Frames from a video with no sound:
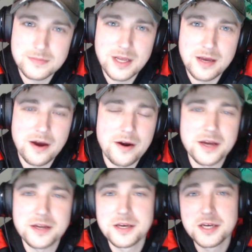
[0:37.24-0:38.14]
All
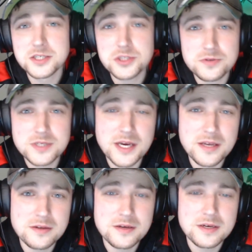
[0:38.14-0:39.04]
right, so
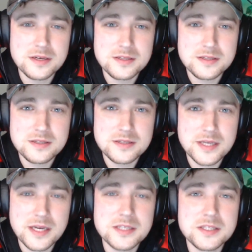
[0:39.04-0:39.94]
debt
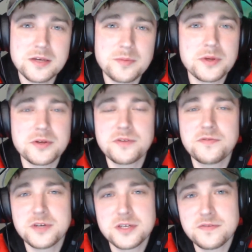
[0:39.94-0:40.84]
is the ability
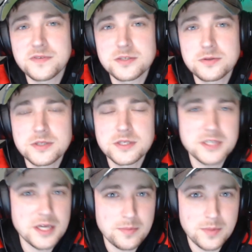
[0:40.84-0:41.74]
for an individual to
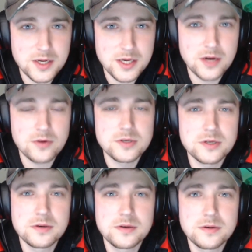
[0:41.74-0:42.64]
take money out
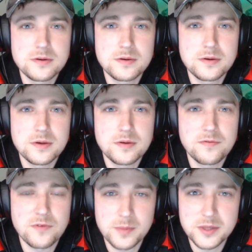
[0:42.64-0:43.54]

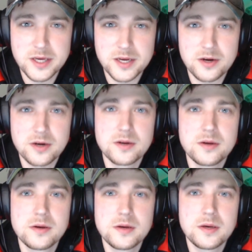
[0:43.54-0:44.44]
from a lender.
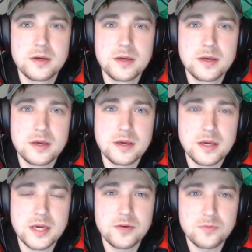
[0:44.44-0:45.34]

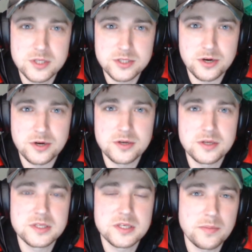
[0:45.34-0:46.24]
In return,
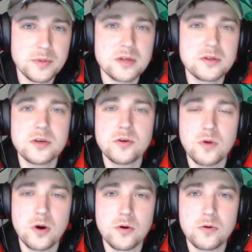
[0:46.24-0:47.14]
typically you
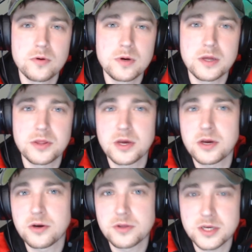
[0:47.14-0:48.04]
owe a thing
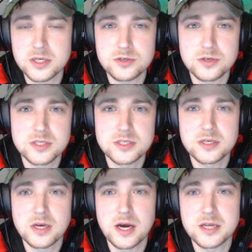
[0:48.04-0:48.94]
called interest
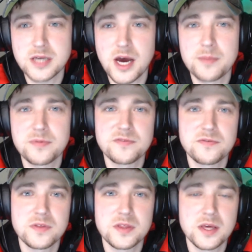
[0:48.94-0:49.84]
on top
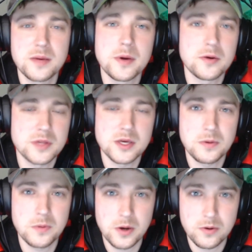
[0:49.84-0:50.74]
of the amount that
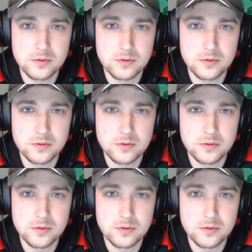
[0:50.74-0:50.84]
you owe.